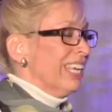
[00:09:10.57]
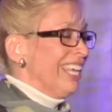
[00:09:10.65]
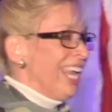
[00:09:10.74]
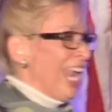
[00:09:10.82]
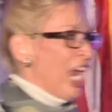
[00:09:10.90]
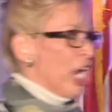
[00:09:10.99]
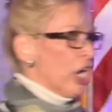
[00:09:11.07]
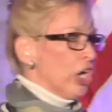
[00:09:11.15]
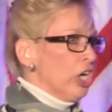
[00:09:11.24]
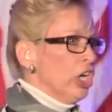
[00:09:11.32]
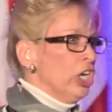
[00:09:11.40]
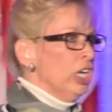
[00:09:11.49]

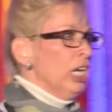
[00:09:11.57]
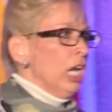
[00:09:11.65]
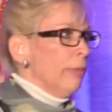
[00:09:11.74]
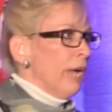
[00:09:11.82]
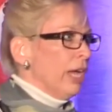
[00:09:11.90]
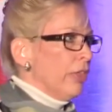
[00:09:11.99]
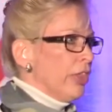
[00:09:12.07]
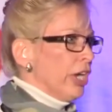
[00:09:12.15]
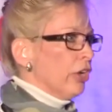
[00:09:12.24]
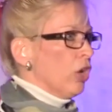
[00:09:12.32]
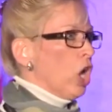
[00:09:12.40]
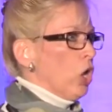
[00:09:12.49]
care about
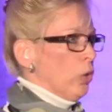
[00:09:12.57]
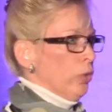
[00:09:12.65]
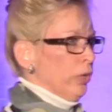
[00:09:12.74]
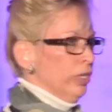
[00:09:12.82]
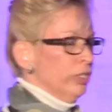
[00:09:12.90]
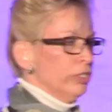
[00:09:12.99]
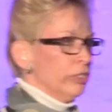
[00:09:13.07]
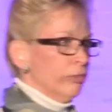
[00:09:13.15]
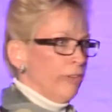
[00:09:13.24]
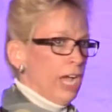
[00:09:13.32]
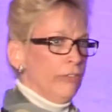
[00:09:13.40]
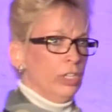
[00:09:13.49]
their own
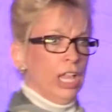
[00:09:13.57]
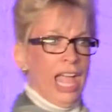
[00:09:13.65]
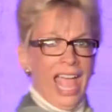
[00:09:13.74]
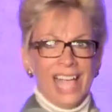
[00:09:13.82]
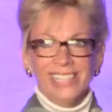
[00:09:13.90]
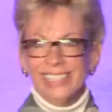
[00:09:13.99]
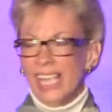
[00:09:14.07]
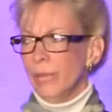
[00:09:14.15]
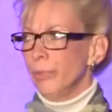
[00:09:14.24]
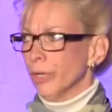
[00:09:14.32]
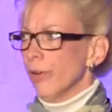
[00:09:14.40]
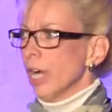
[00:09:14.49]
survival as a
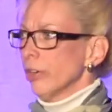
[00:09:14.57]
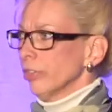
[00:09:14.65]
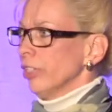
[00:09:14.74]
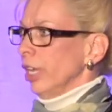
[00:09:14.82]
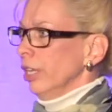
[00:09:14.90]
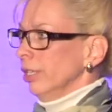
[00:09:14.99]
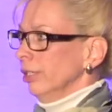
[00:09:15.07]
bureaucracy.